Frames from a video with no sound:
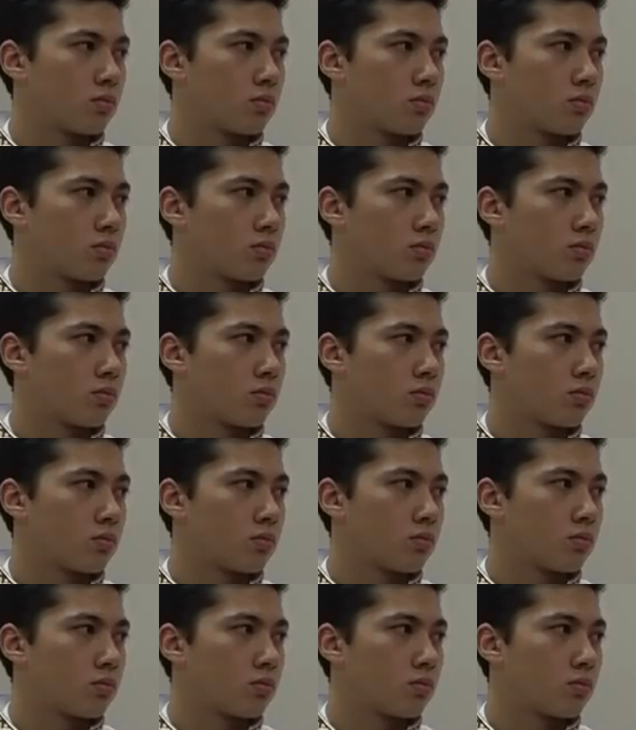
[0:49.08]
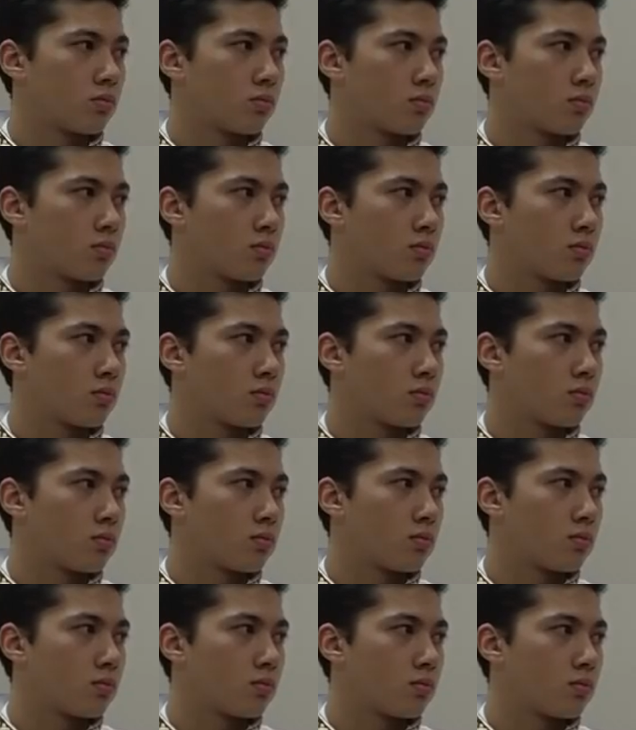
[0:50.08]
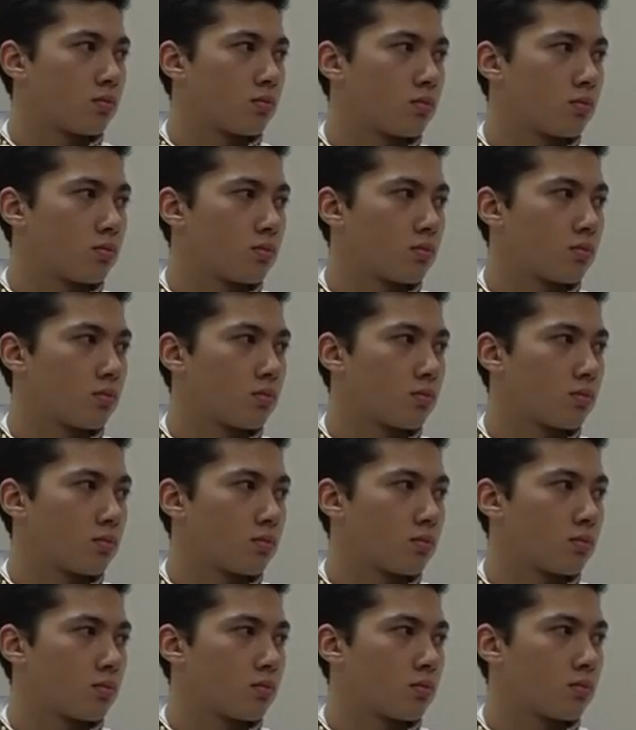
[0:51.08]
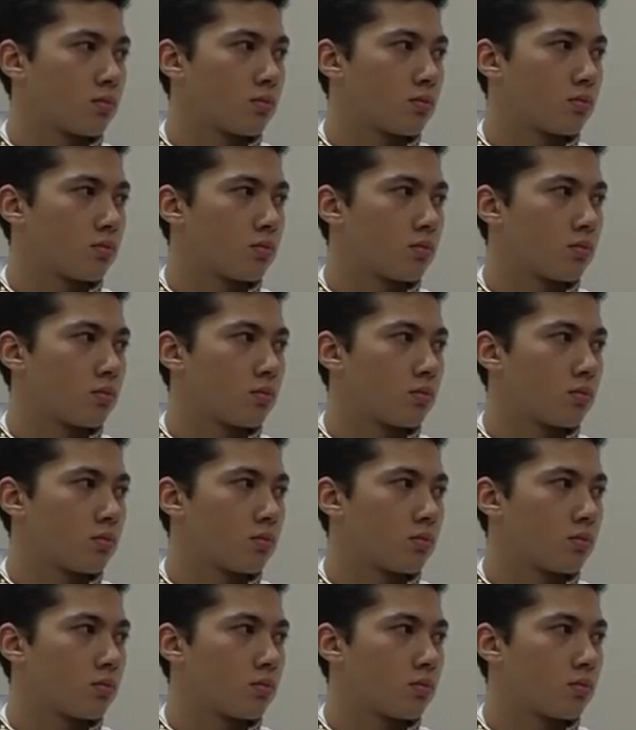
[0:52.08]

This person isn't speaking.